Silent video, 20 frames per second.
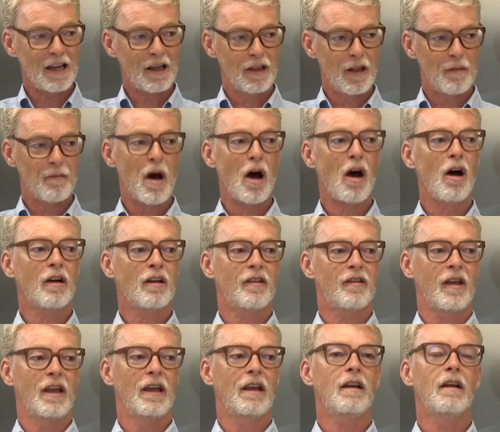and the
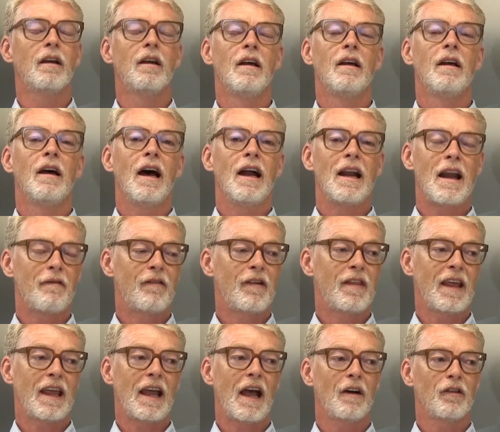marketing and
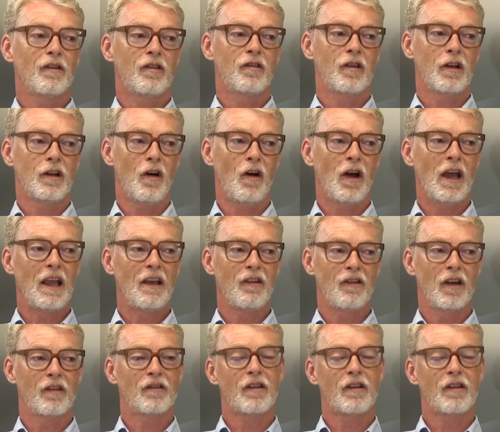everything else is a lot easier.